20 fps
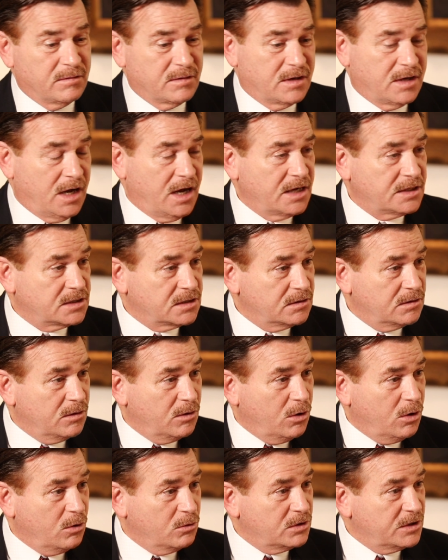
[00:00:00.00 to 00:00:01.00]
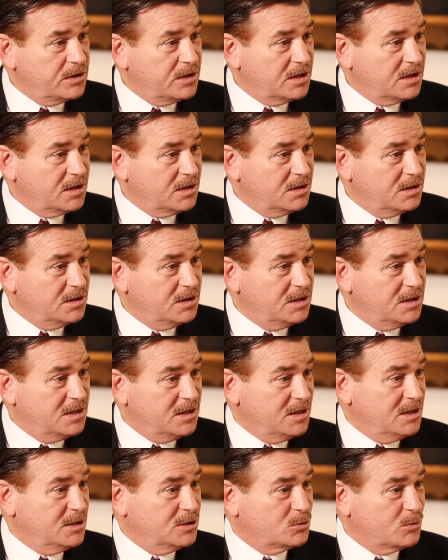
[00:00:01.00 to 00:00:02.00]
gosh, only
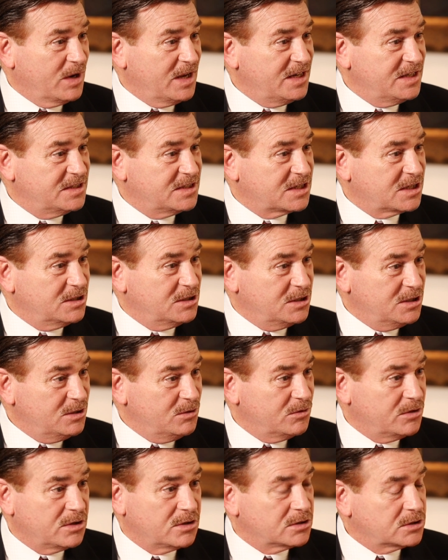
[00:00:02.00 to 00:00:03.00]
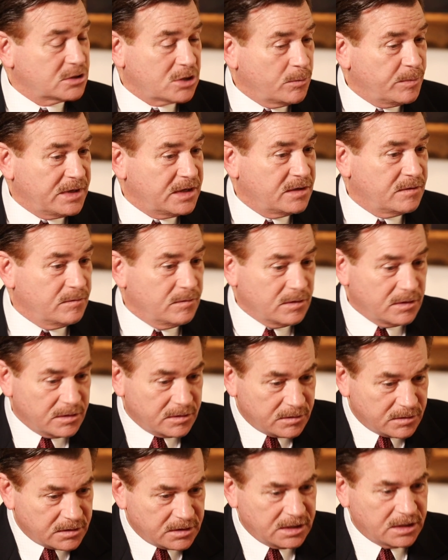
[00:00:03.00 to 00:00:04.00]
the Israelis can do. There are so many
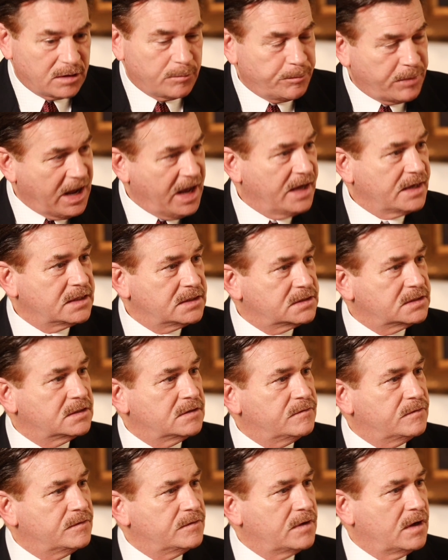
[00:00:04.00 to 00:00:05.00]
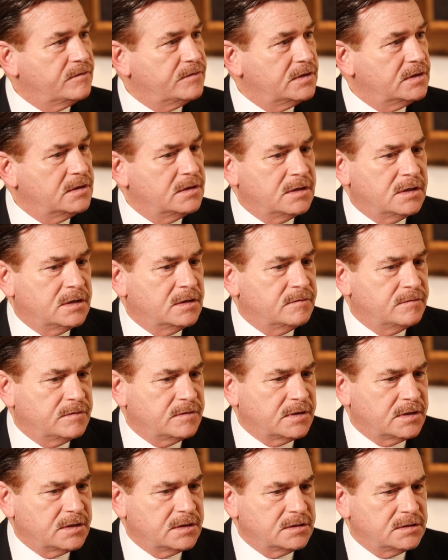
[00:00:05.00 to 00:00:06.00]
little pockets of
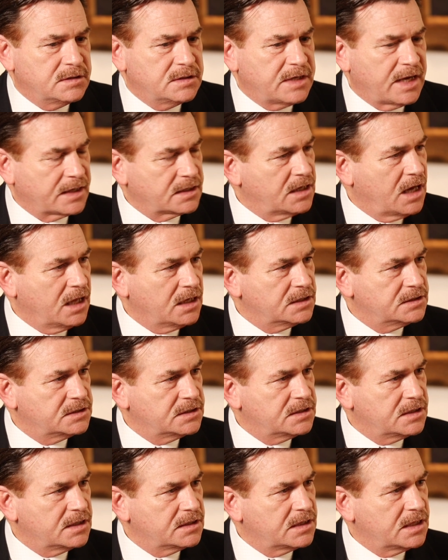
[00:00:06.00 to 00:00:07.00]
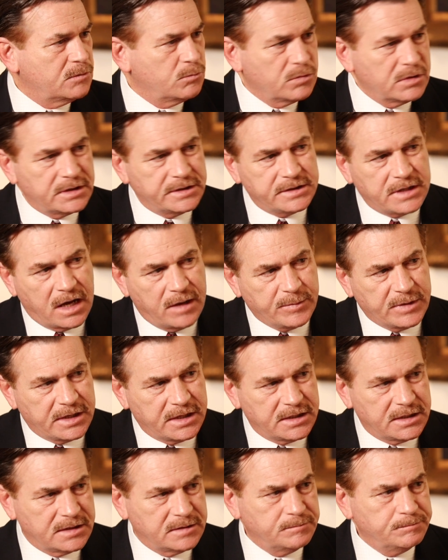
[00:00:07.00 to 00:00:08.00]
technology that they really
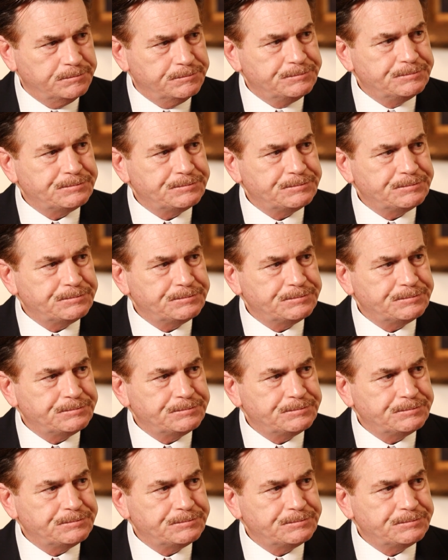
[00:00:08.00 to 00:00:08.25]
dominate in.